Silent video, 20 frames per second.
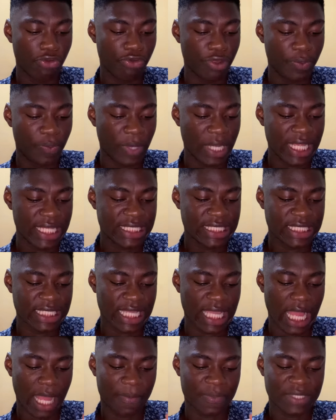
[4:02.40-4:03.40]
Replace the
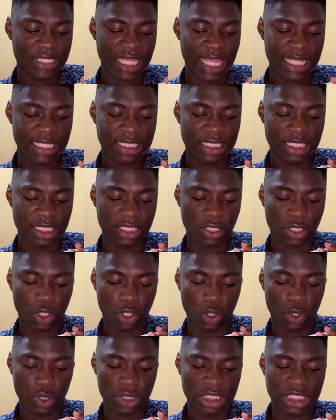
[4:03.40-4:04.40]
cap tightly
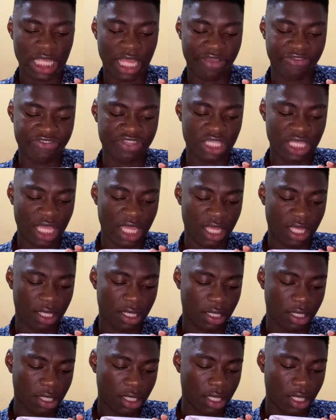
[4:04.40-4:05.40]
closed after
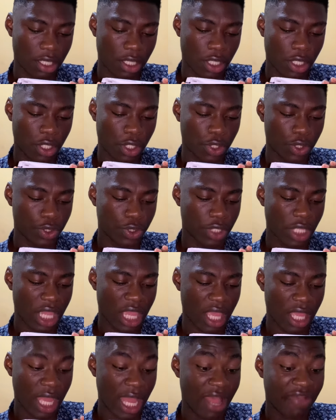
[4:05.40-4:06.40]

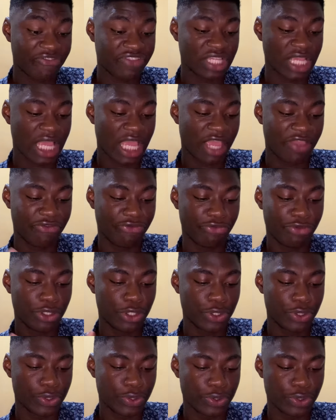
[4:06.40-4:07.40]
every
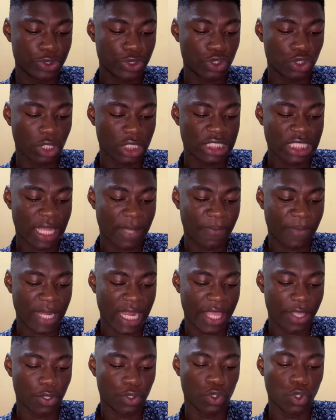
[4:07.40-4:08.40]
use. Do not
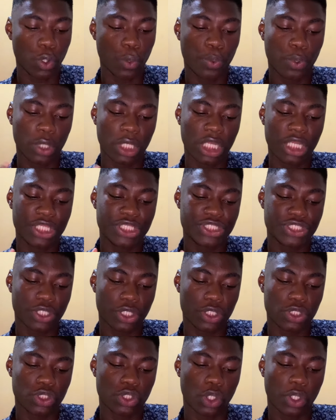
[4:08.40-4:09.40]
apply on open
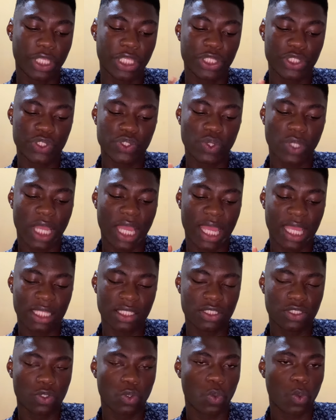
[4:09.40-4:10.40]
lesions or into
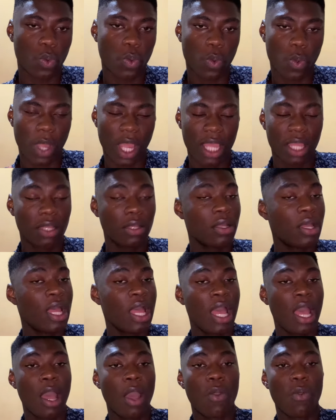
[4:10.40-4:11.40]
eyes. So when
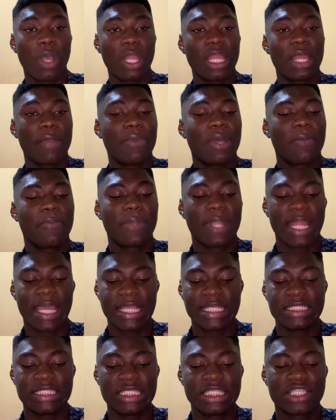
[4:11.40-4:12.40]
I'm
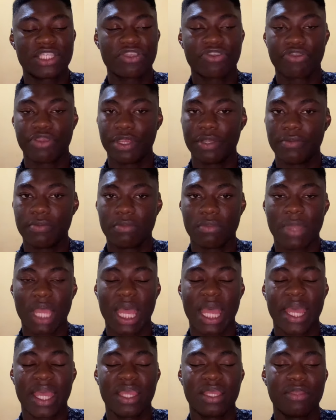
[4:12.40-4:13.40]
applying this cream,
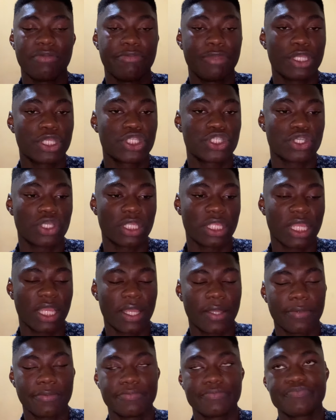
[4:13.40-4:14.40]
I make sure
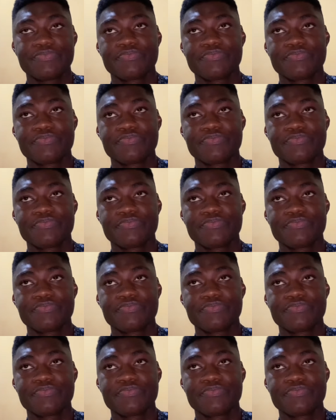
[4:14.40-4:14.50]
that